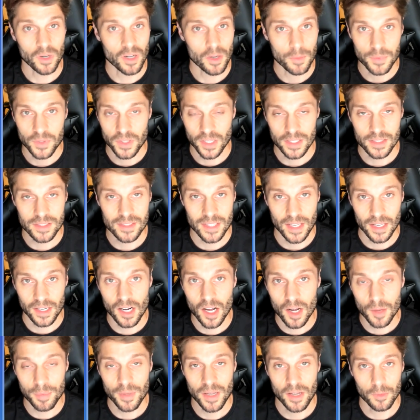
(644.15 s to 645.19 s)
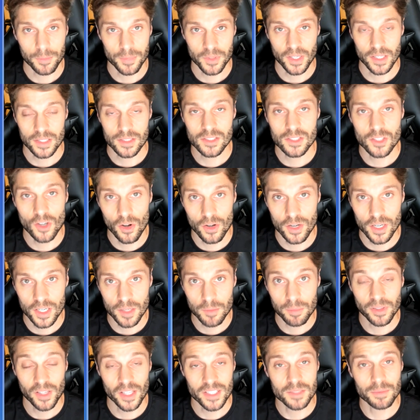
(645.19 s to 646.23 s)
Help you get set up, help you get started.
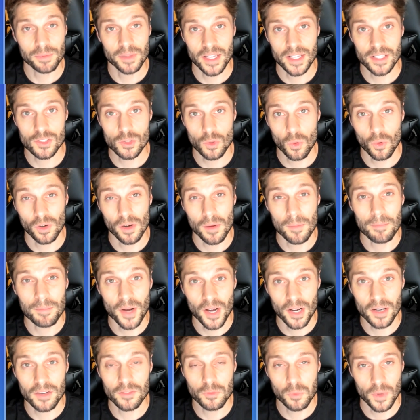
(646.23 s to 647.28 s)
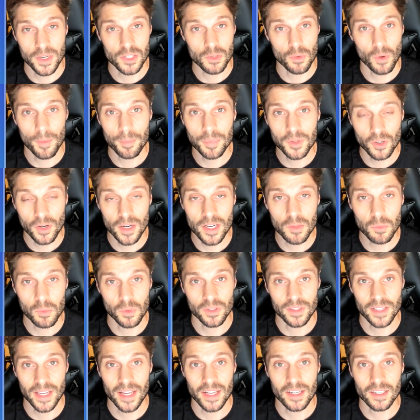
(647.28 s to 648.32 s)
Plus plans or above, when you upgrade, will
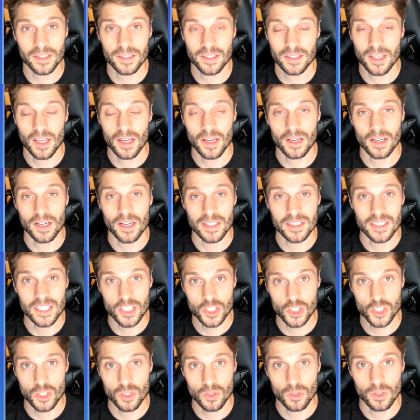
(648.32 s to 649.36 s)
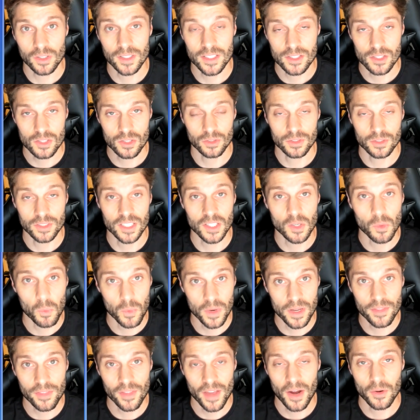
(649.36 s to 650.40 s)
get additional consulting
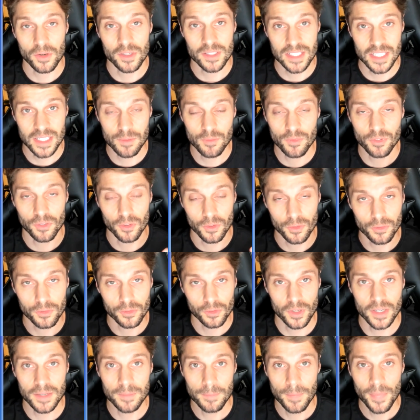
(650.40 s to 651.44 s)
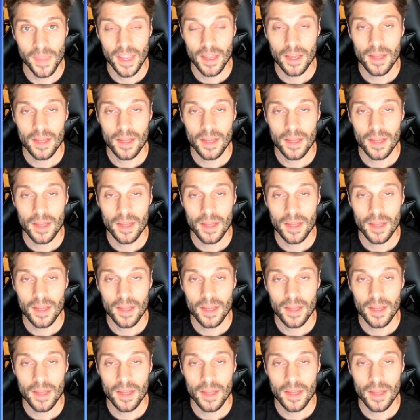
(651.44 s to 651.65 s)
with our team for free.